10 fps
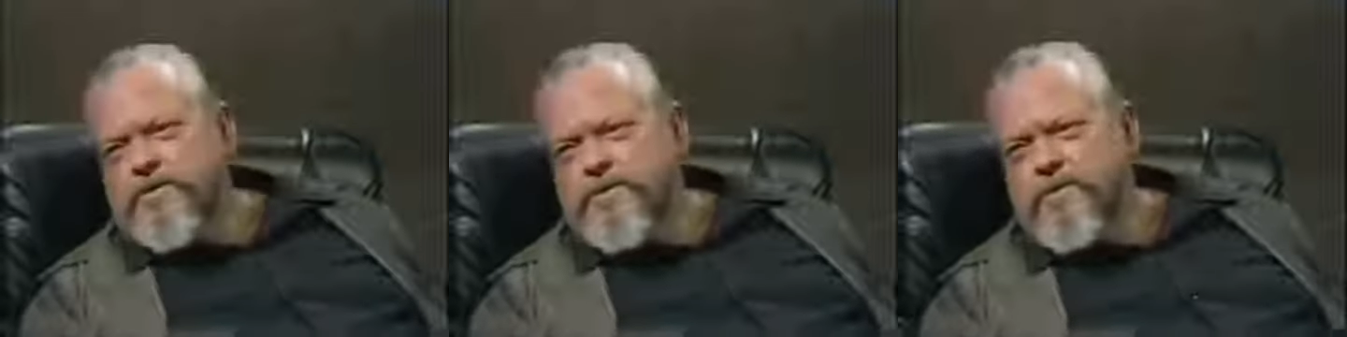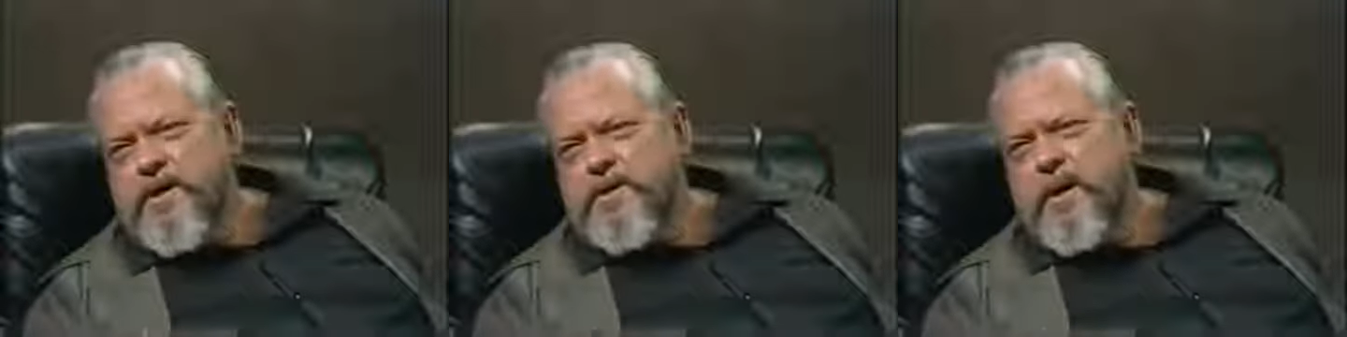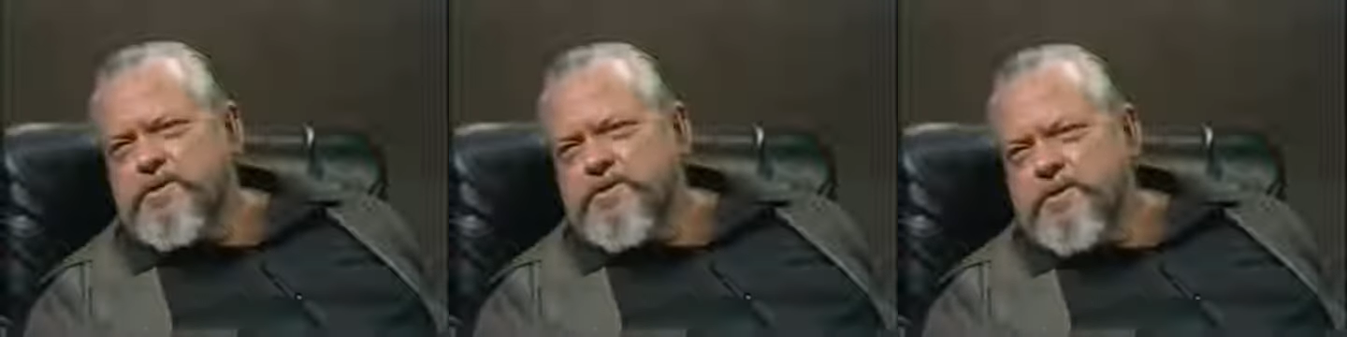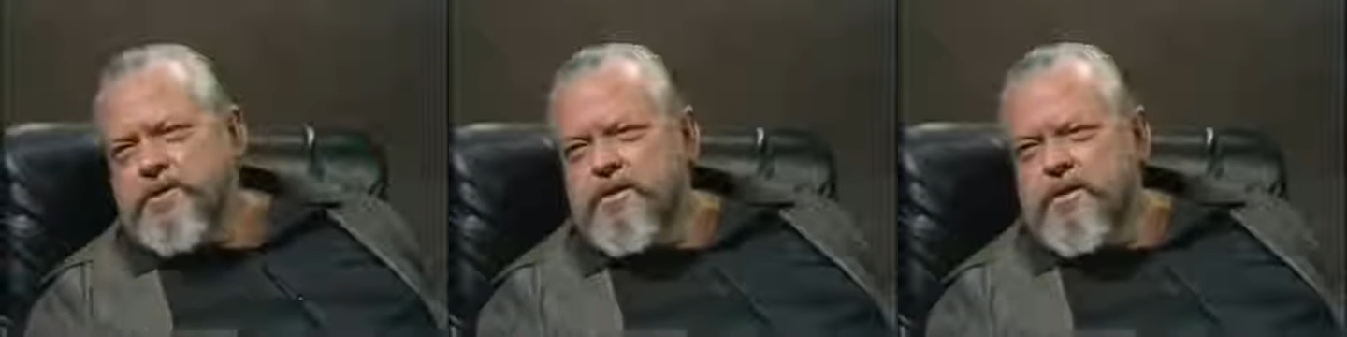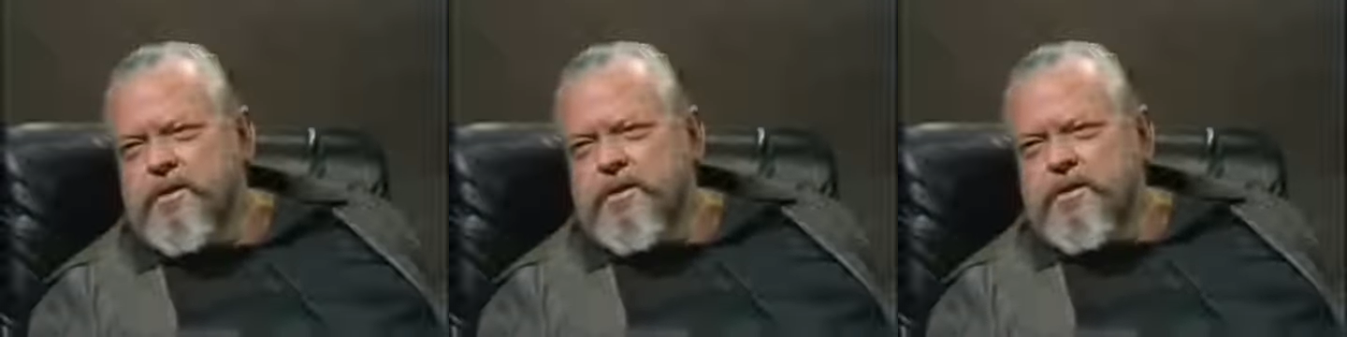who was a great hunter,
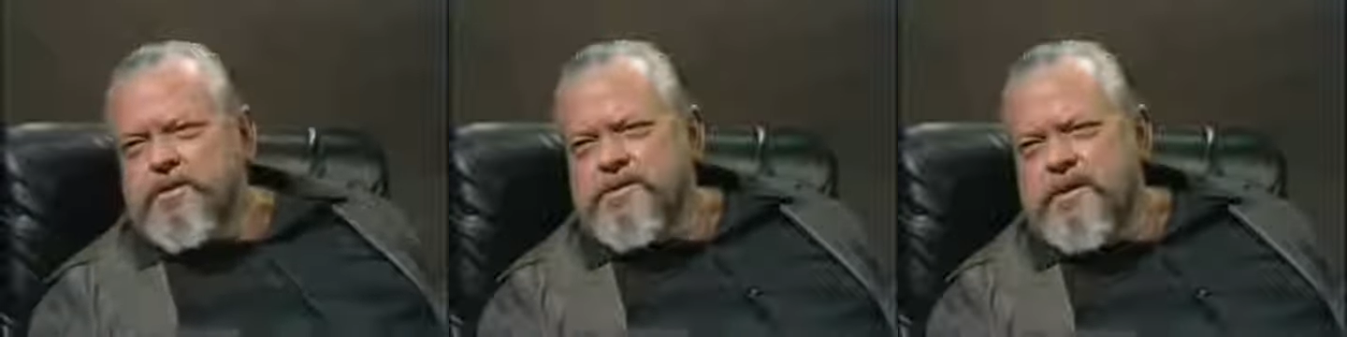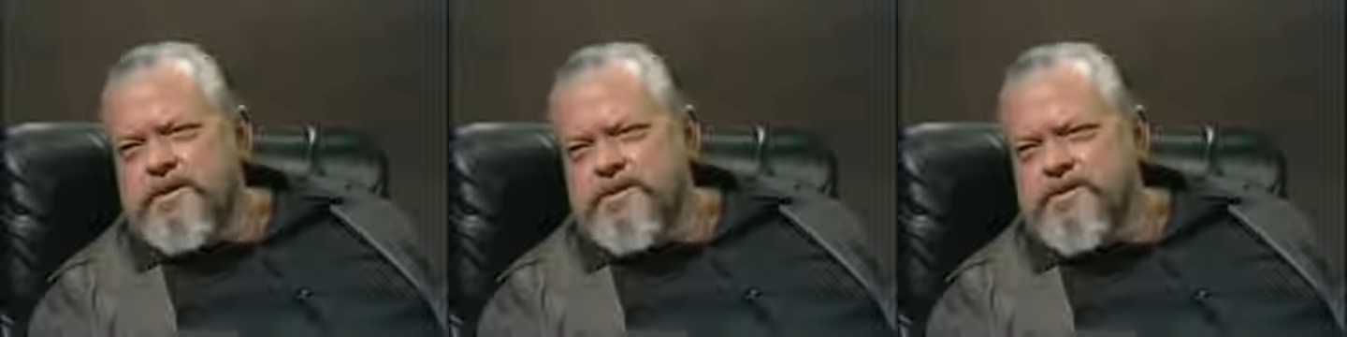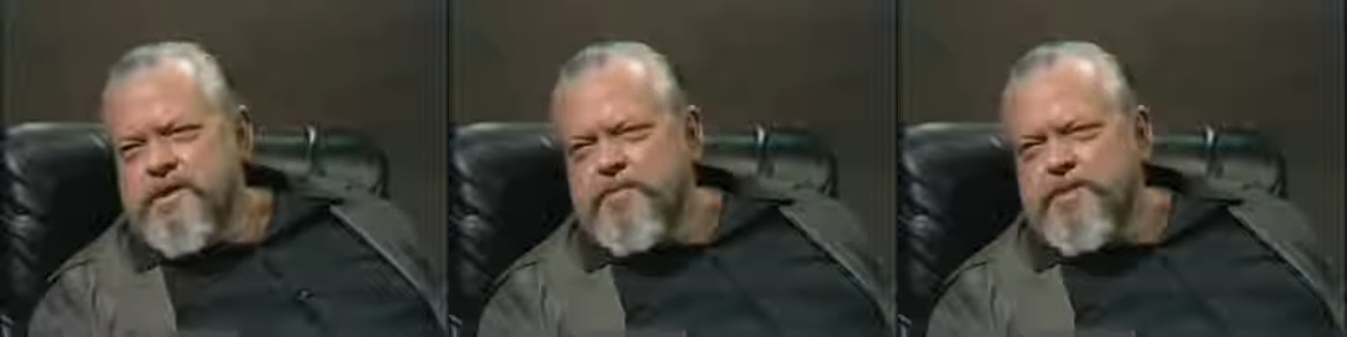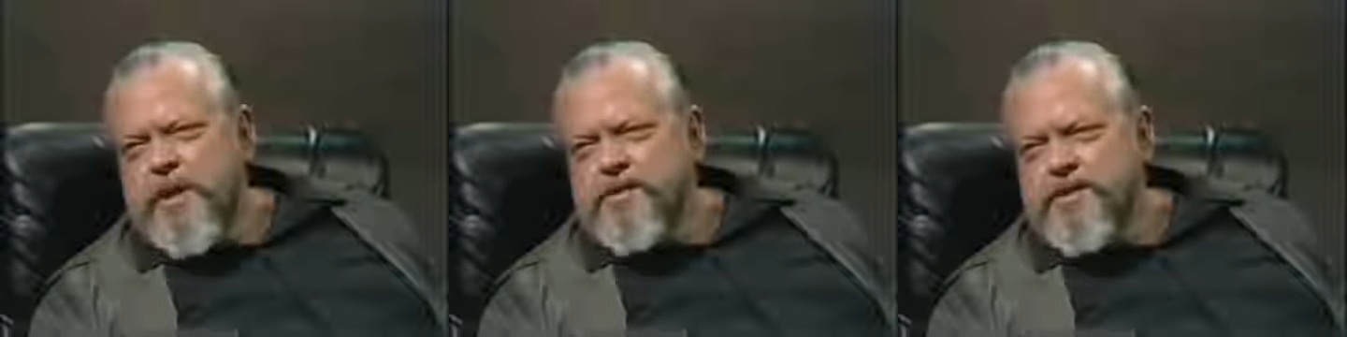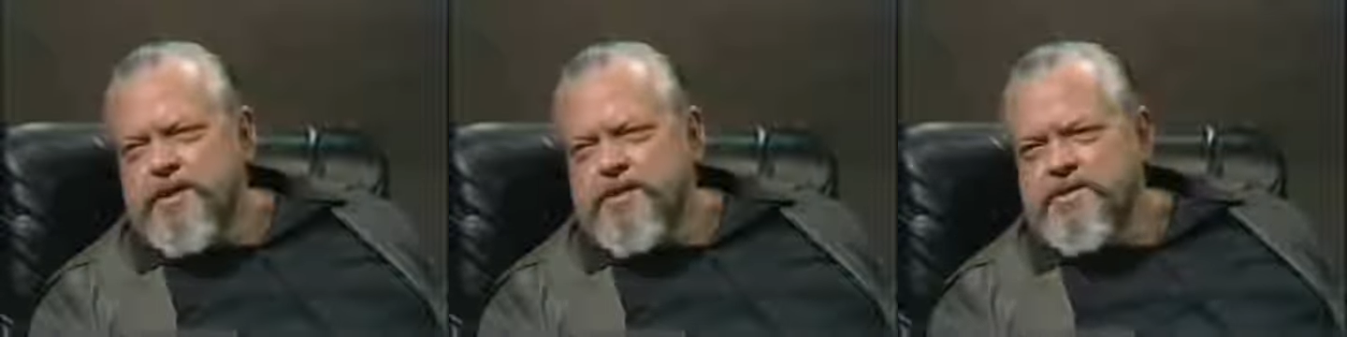suddenly stopped hunting.